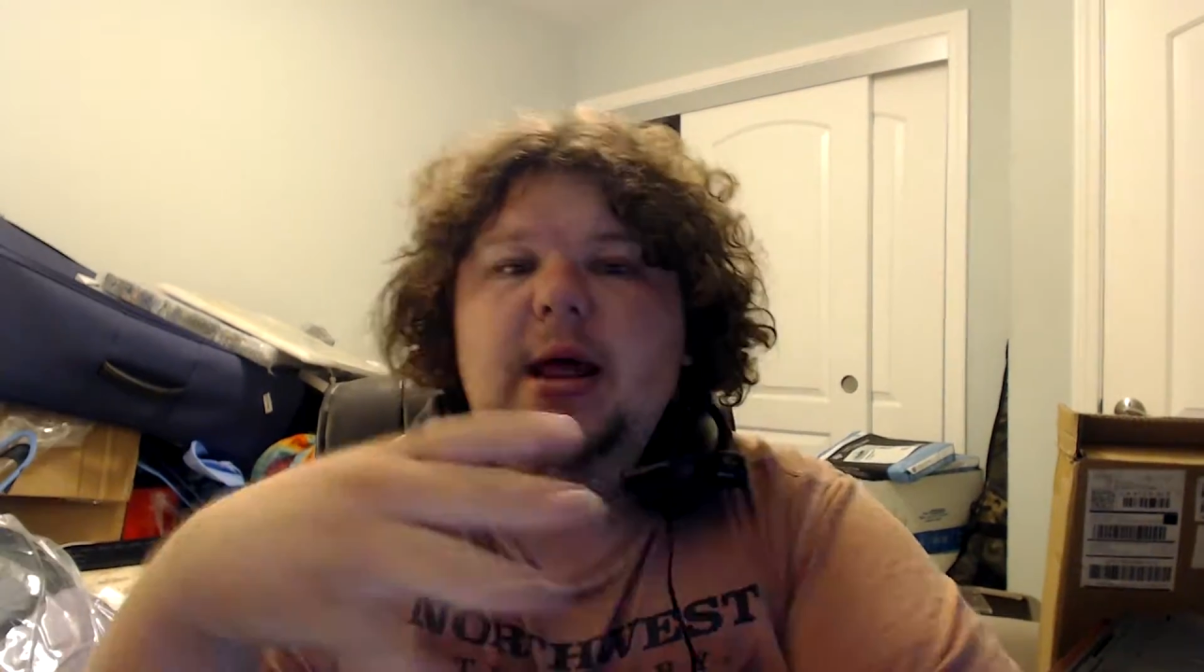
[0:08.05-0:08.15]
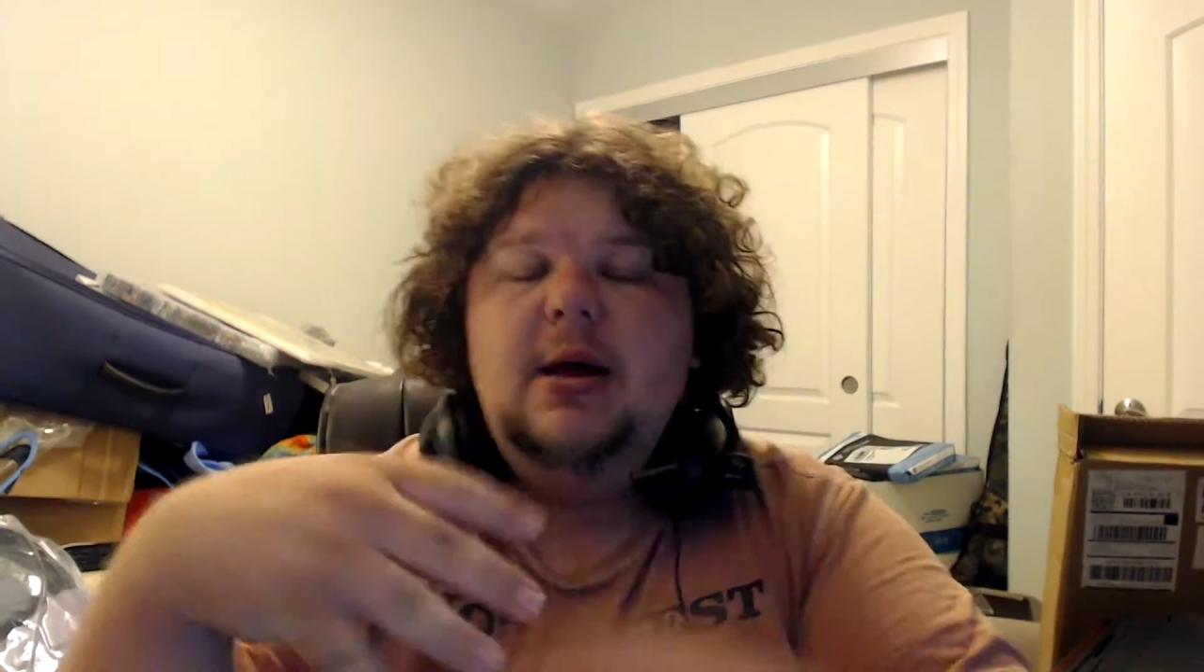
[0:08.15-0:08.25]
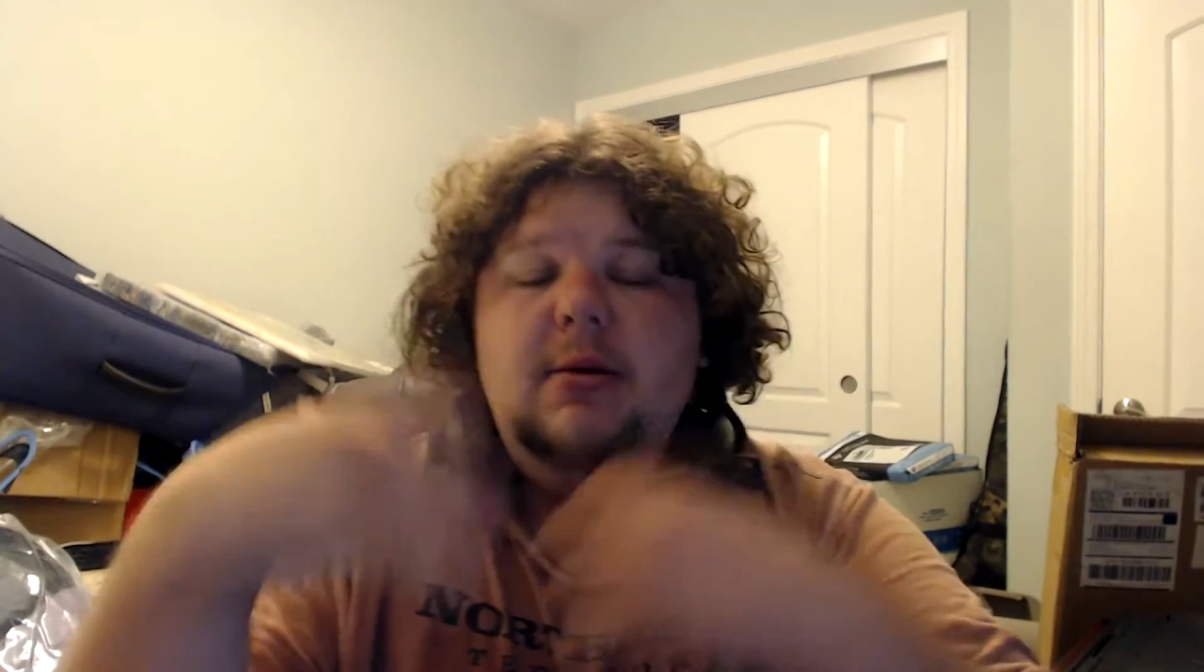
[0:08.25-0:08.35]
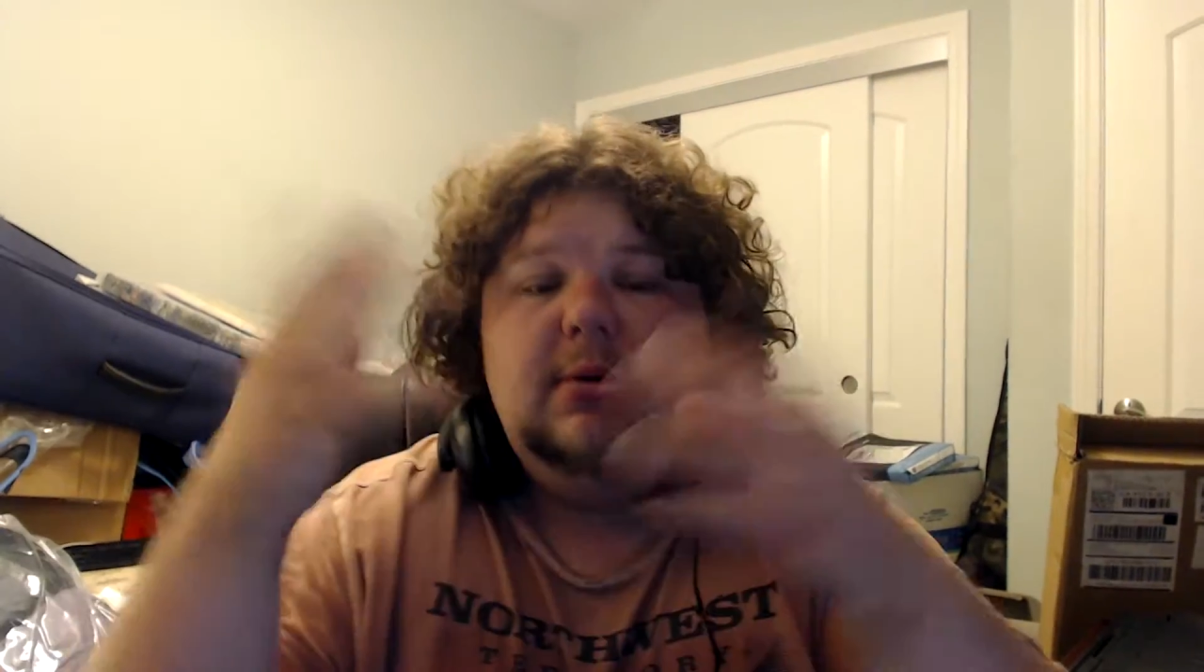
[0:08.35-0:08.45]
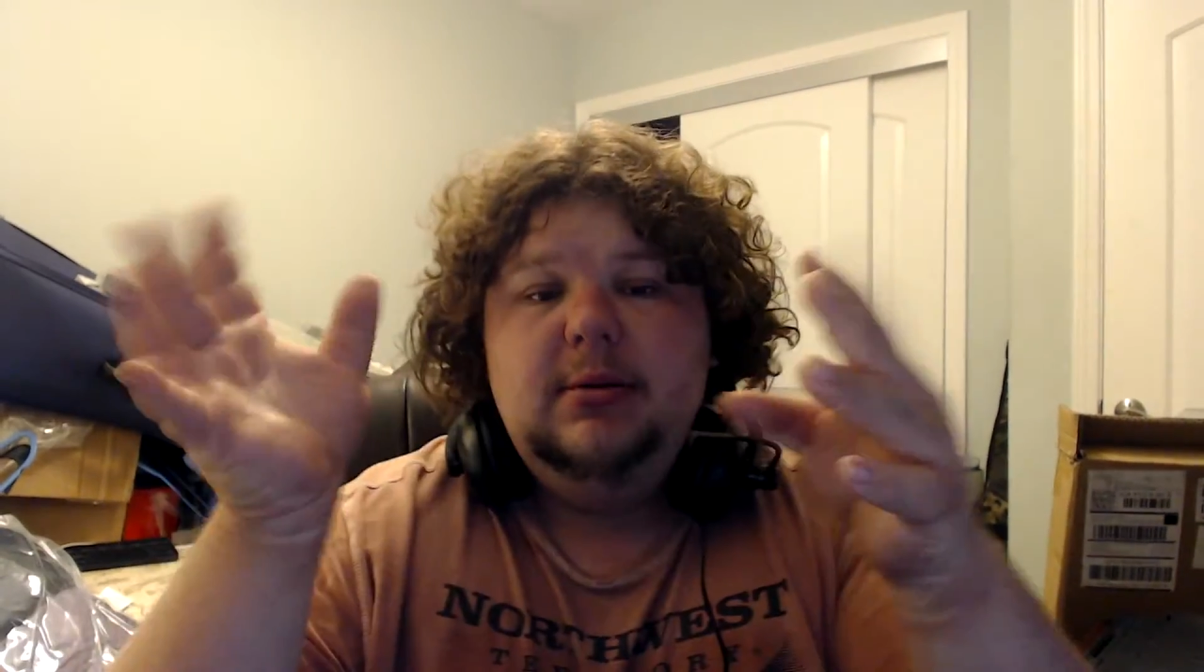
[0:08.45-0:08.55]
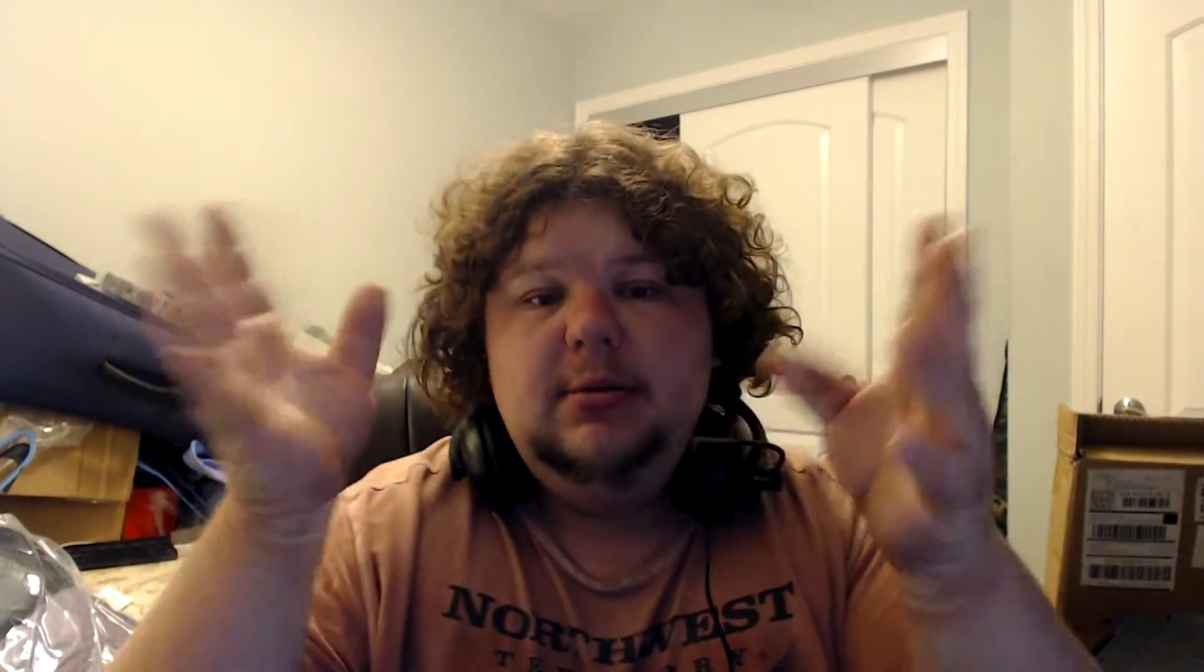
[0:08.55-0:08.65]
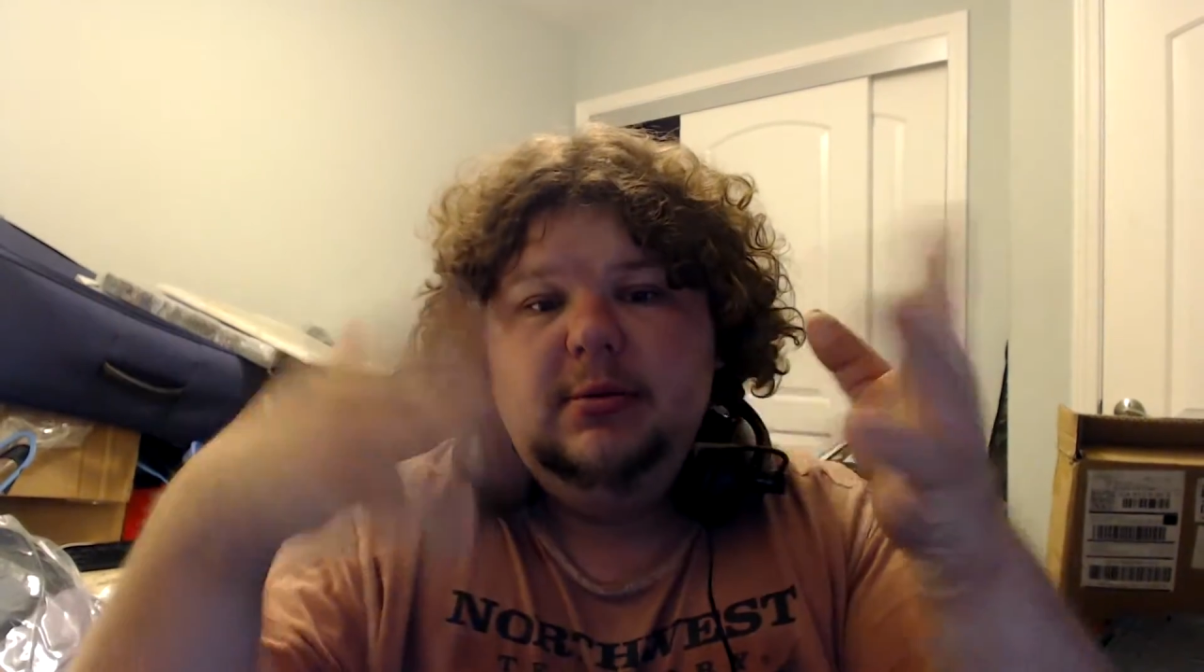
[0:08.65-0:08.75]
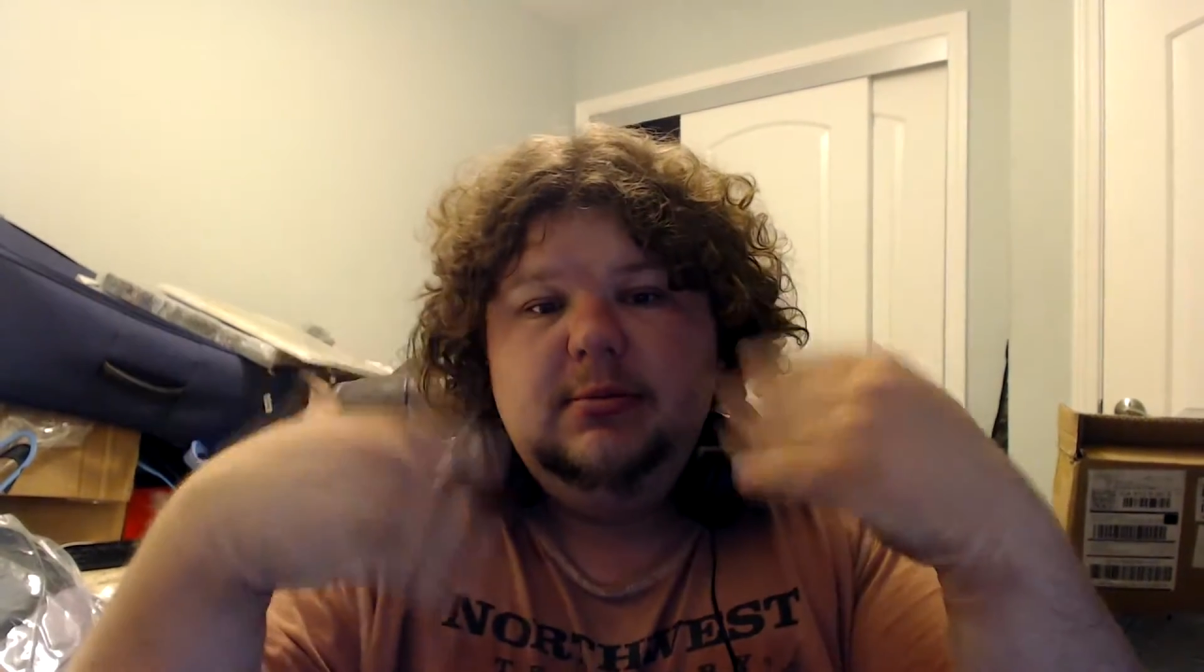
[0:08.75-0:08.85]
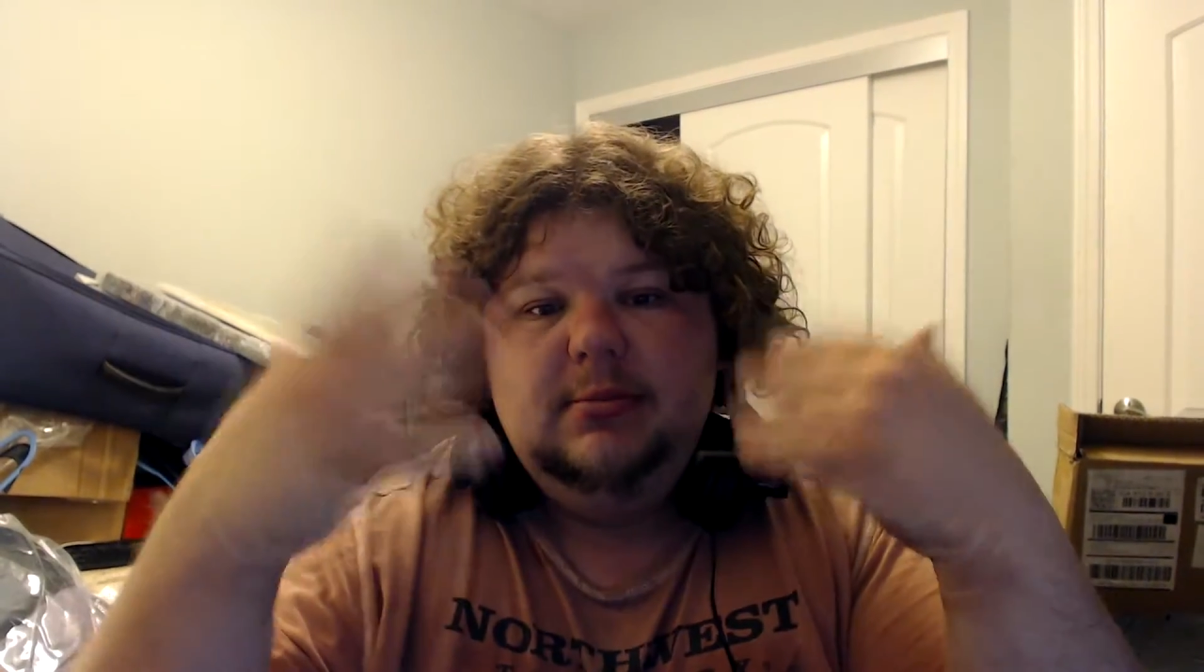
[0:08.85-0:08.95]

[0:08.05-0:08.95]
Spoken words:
Now,